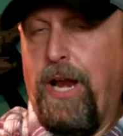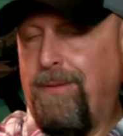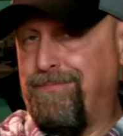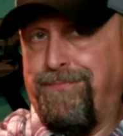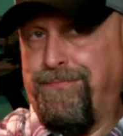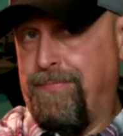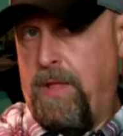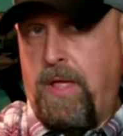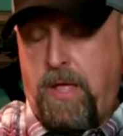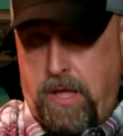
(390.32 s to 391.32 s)
it
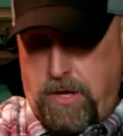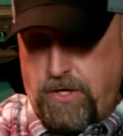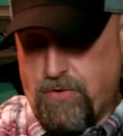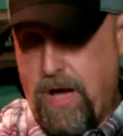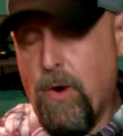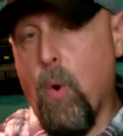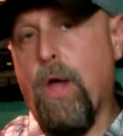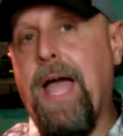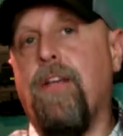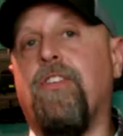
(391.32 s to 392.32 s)
to try to
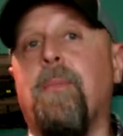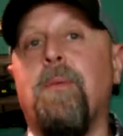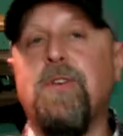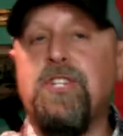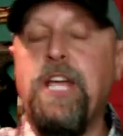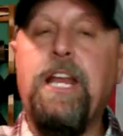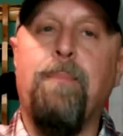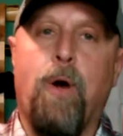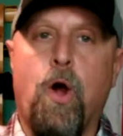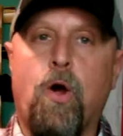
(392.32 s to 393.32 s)
work out some of the
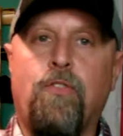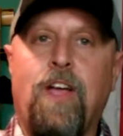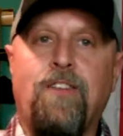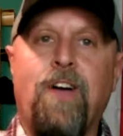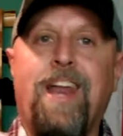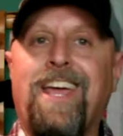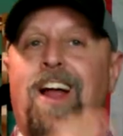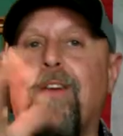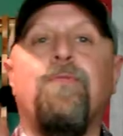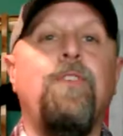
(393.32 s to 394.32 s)
machine burrs and try to get
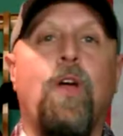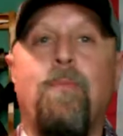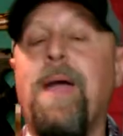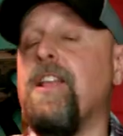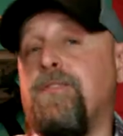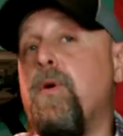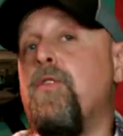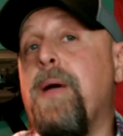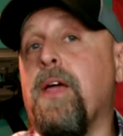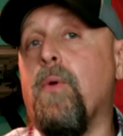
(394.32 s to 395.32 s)
off you know make it
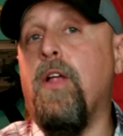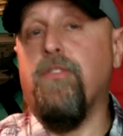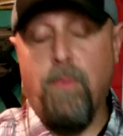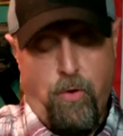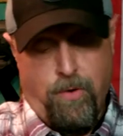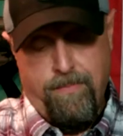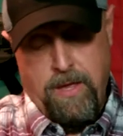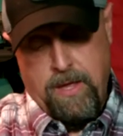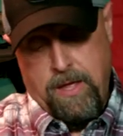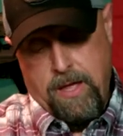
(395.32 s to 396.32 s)
smooth make it run smoother
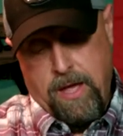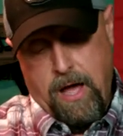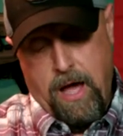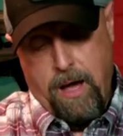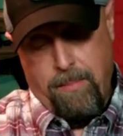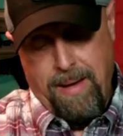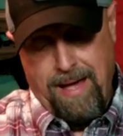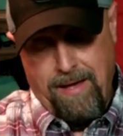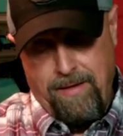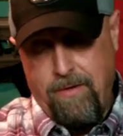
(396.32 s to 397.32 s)
um,
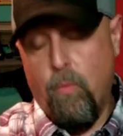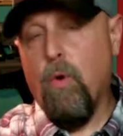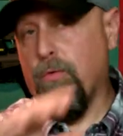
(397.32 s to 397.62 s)
we'll